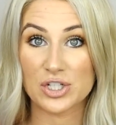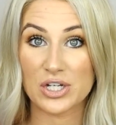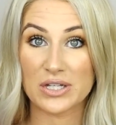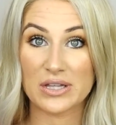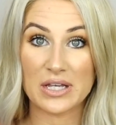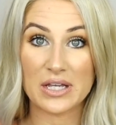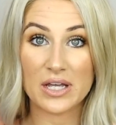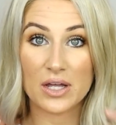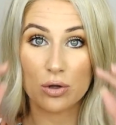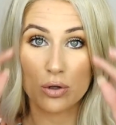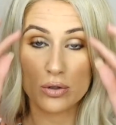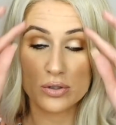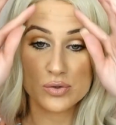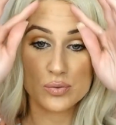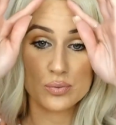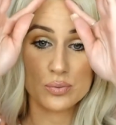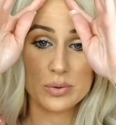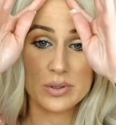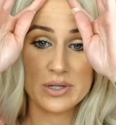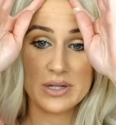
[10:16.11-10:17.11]
I think it looks
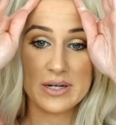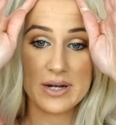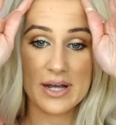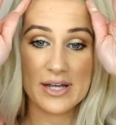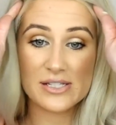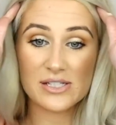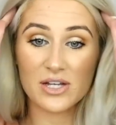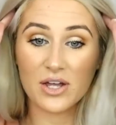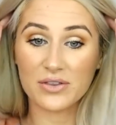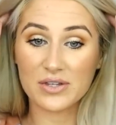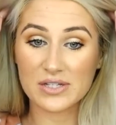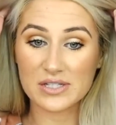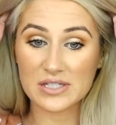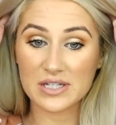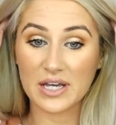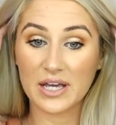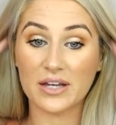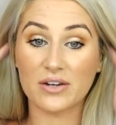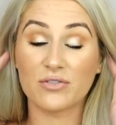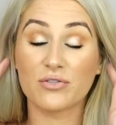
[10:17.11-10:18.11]
really nice on the
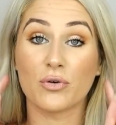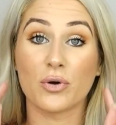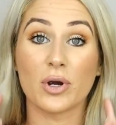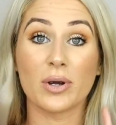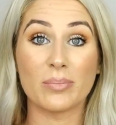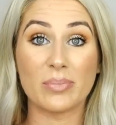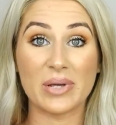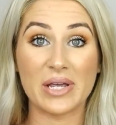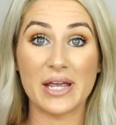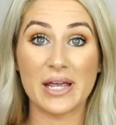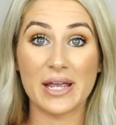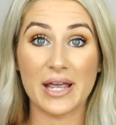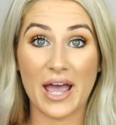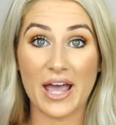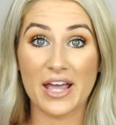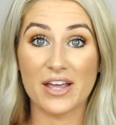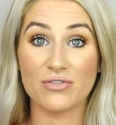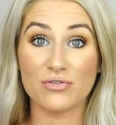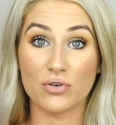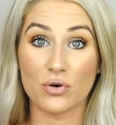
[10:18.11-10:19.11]
skin for it being
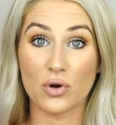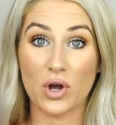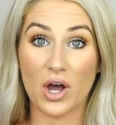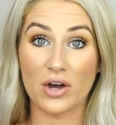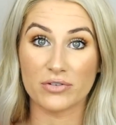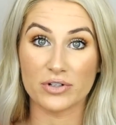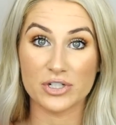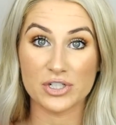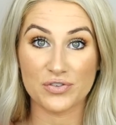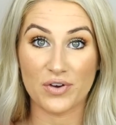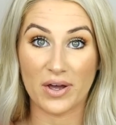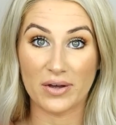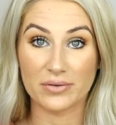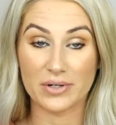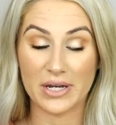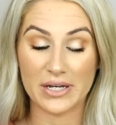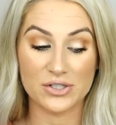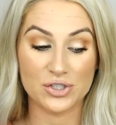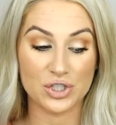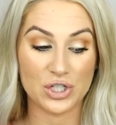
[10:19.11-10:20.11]
a full coverage
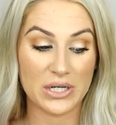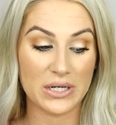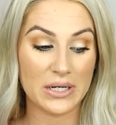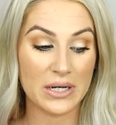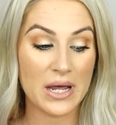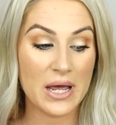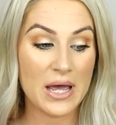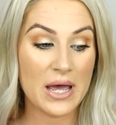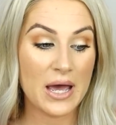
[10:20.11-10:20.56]
foundation.